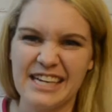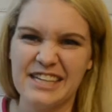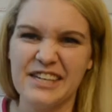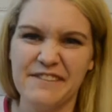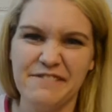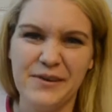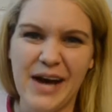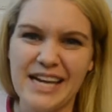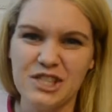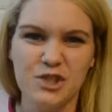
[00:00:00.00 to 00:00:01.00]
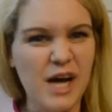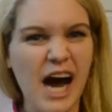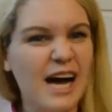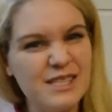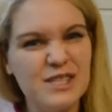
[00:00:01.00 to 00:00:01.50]
of good if you had to do
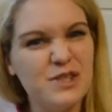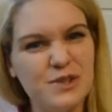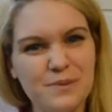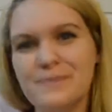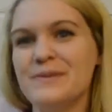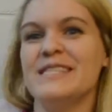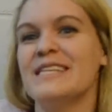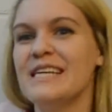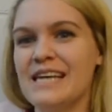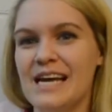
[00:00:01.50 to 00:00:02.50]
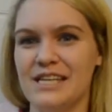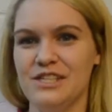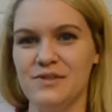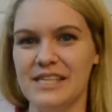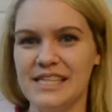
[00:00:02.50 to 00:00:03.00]
costumes and
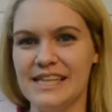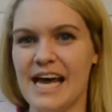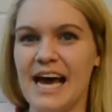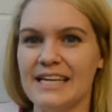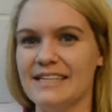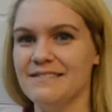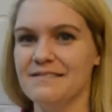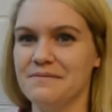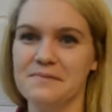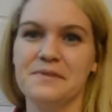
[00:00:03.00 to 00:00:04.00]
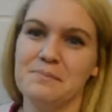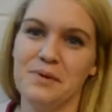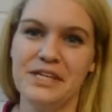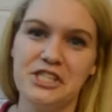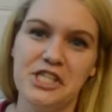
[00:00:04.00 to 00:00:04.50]
you needed that. It was
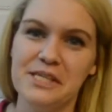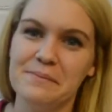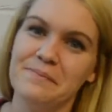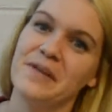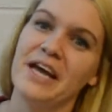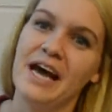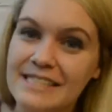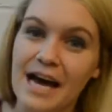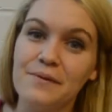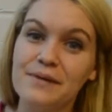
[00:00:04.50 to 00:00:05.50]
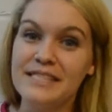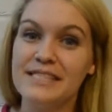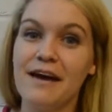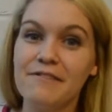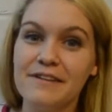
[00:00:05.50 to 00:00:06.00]
pretty cheap. I would
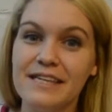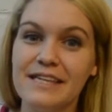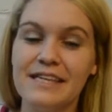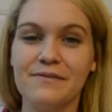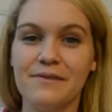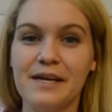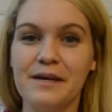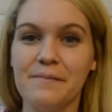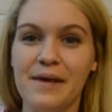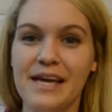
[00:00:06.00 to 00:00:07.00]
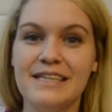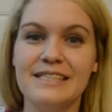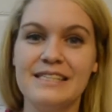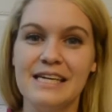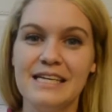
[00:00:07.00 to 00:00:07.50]
definitely recommend
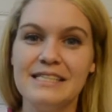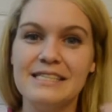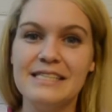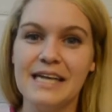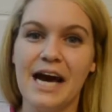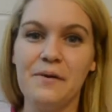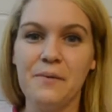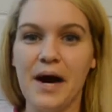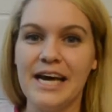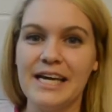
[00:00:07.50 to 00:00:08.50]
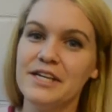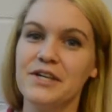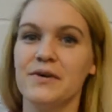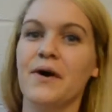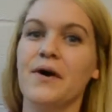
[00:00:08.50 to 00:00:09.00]
DIYing
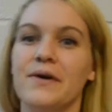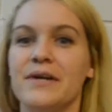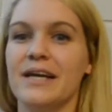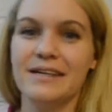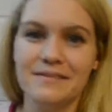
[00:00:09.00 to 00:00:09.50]
your own.